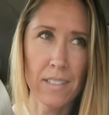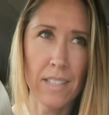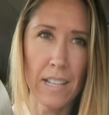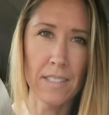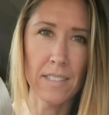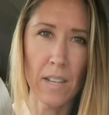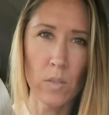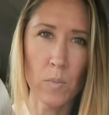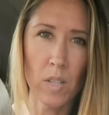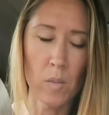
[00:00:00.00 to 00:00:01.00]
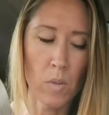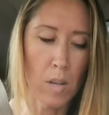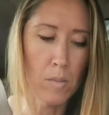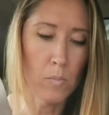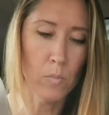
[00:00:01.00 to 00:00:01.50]
That was part of the
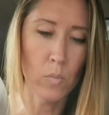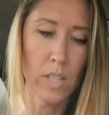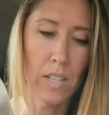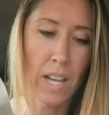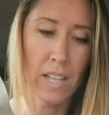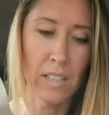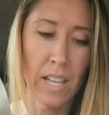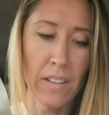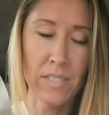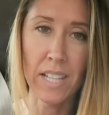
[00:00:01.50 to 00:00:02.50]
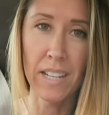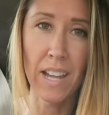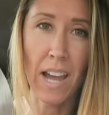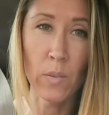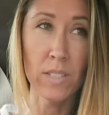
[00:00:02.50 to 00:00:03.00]
problem when I left, and
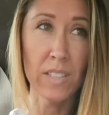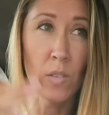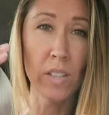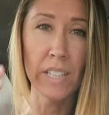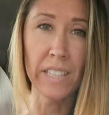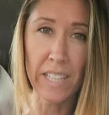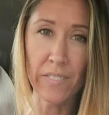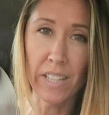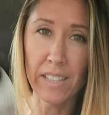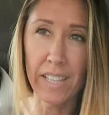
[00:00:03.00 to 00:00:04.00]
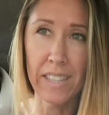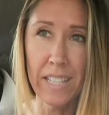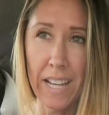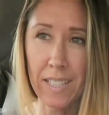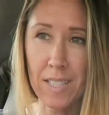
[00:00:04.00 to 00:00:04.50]
I was literally leaving like the
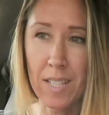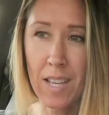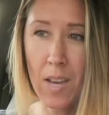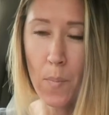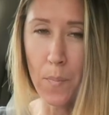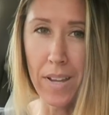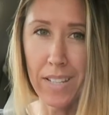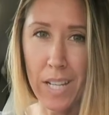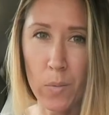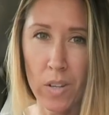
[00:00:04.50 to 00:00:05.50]
next Monday.